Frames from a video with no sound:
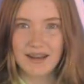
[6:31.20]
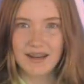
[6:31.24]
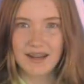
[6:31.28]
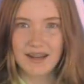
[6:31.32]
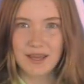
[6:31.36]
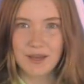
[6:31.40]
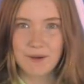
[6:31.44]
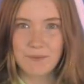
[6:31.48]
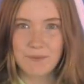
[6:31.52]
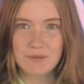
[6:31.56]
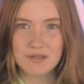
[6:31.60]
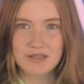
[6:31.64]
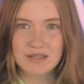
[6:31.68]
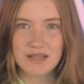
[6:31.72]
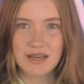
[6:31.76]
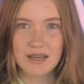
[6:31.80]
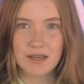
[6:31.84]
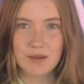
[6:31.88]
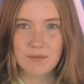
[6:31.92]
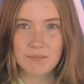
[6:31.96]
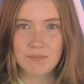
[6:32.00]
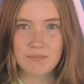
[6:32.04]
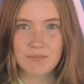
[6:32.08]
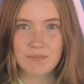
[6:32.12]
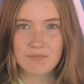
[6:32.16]
it was like
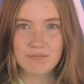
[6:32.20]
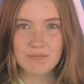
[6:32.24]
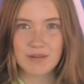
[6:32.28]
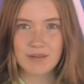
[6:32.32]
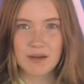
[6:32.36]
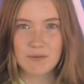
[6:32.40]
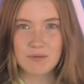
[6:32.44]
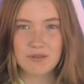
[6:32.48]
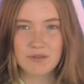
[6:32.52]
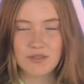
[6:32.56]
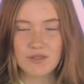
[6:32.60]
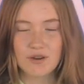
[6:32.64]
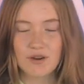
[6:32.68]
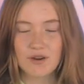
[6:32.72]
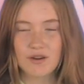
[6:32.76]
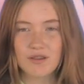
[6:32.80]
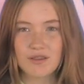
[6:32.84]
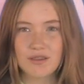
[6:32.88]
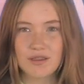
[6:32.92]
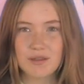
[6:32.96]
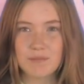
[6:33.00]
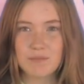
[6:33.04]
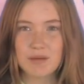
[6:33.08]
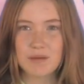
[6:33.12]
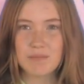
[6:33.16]
I would thought
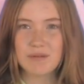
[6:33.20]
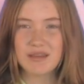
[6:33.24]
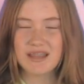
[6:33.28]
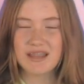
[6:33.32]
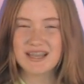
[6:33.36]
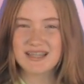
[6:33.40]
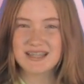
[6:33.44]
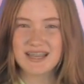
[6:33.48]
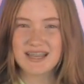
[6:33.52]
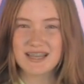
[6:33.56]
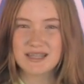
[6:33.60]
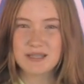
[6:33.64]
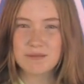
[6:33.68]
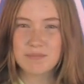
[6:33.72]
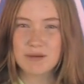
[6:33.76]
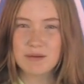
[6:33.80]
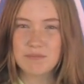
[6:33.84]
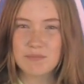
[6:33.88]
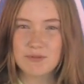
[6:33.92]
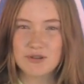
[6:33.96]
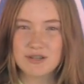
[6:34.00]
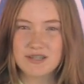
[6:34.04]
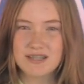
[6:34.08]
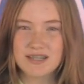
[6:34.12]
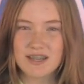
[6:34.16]
that maybe this is a bit
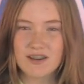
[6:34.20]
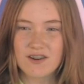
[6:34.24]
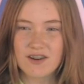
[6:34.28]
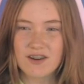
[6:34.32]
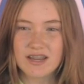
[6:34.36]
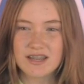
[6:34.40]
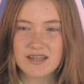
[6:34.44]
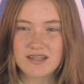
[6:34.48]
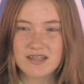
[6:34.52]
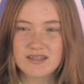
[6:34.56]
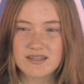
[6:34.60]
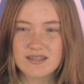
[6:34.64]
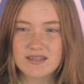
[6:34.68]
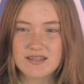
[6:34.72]
more serious.